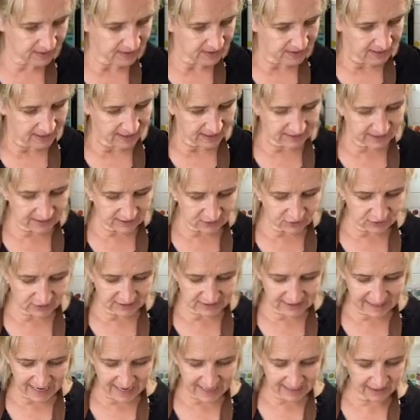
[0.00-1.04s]
And then just
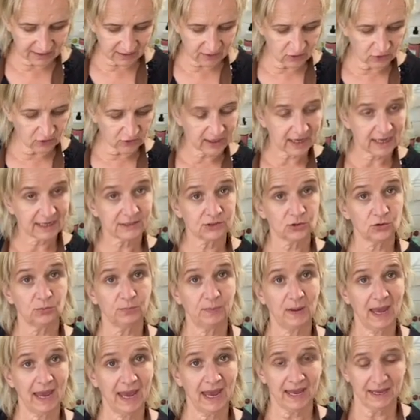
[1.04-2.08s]
take a look at your
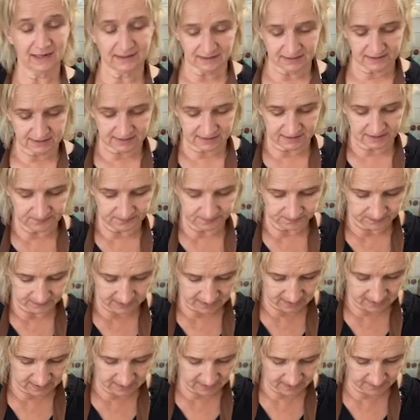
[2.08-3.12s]
pans.
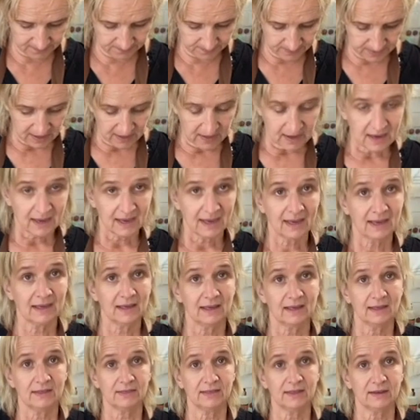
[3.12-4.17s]

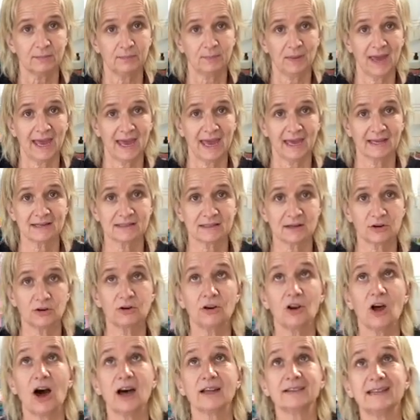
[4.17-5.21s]
The pans are
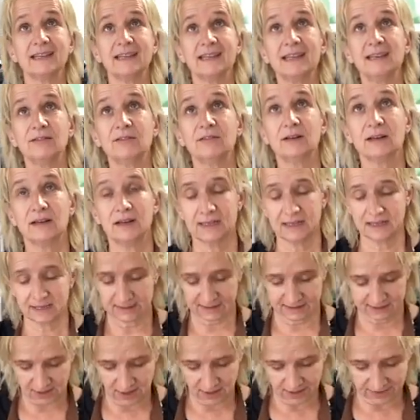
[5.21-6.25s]
not evenly,
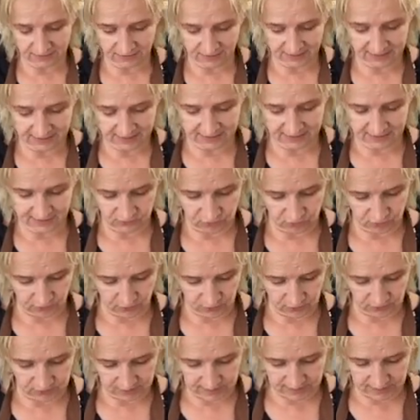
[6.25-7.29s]
it's not evenly
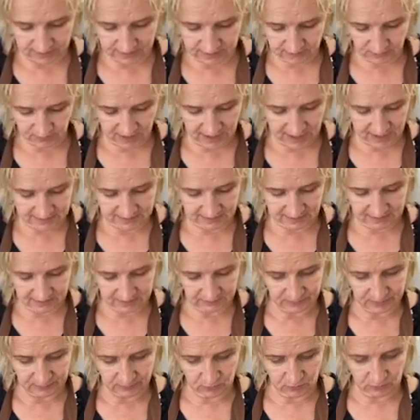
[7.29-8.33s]
distributed. This one has a little
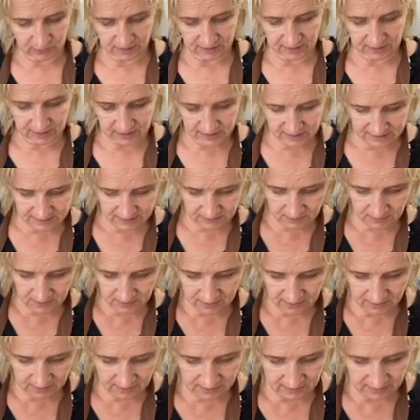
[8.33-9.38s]
bit more than this
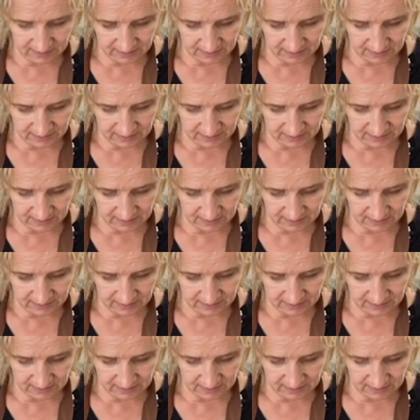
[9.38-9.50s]
one.